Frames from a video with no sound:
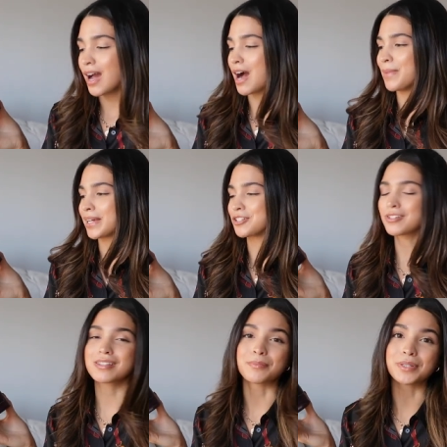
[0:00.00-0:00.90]
Um, I can
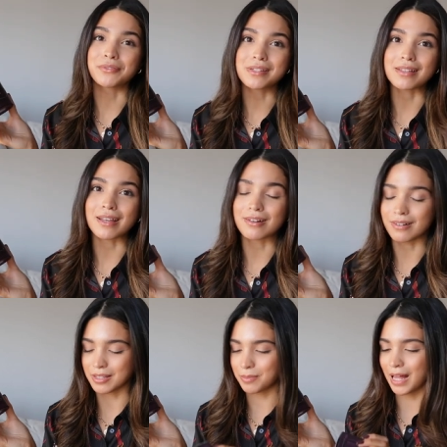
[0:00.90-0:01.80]
just simply
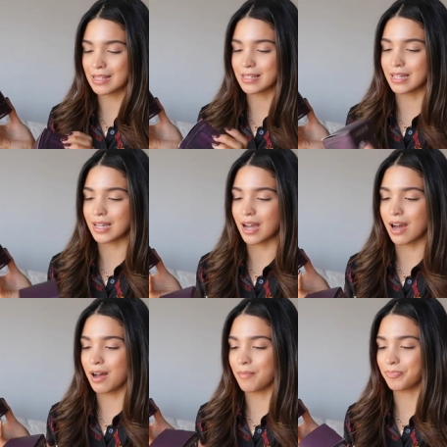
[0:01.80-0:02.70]
recycle the plastic
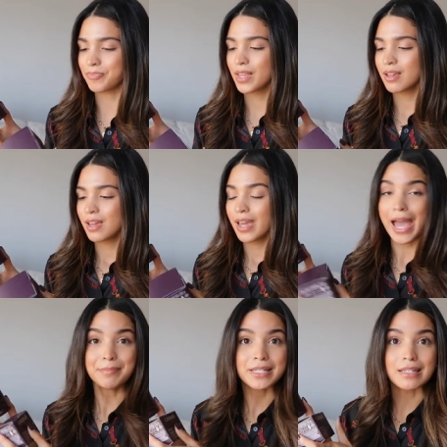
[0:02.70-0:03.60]
um,
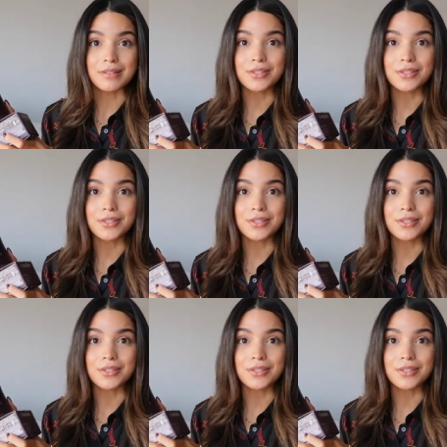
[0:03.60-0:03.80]
empty.